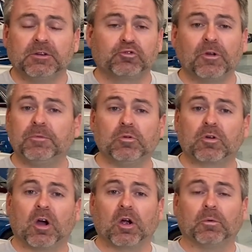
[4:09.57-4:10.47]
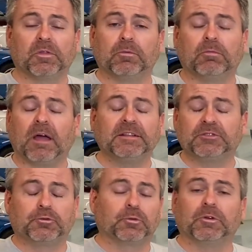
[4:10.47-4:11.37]
tribute car with
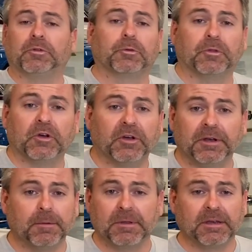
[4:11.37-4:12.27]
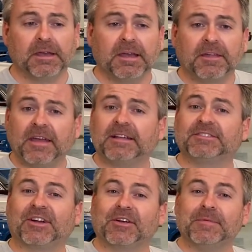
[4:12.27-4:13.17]
lights drilled through the hood. I mean,
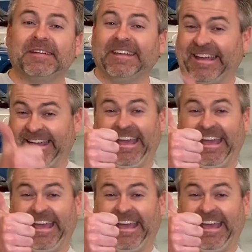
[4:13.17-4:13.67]
thanks, Zuckerman.